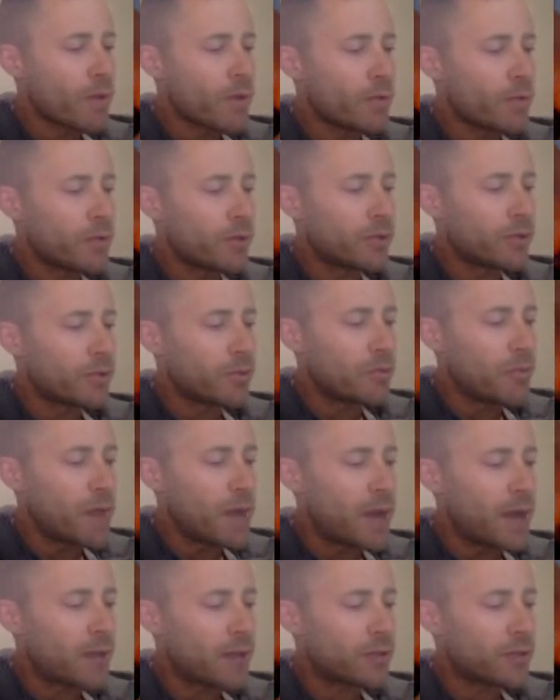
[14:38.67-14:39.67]
There's a
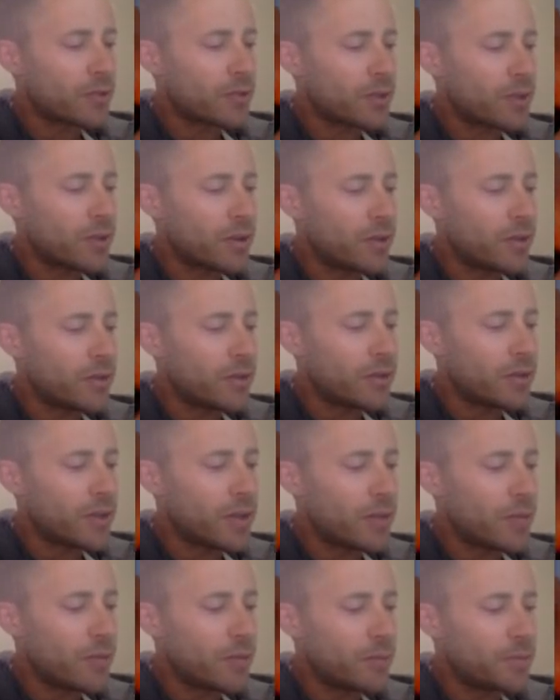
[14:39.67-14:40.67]
mass on the
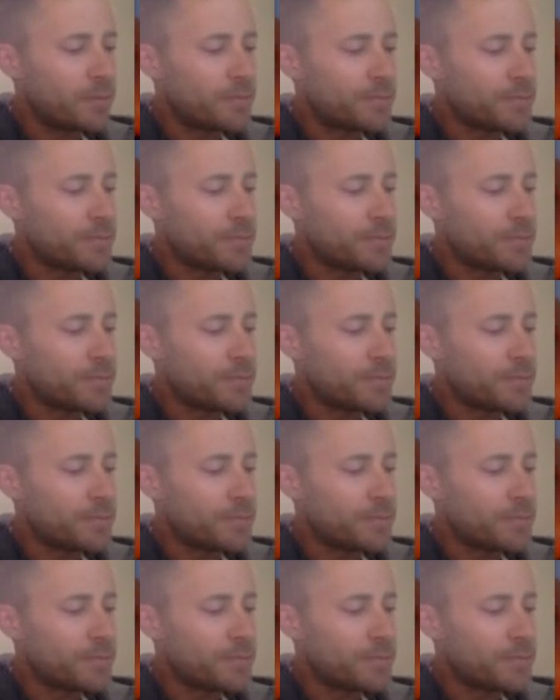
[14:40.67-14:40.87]
table.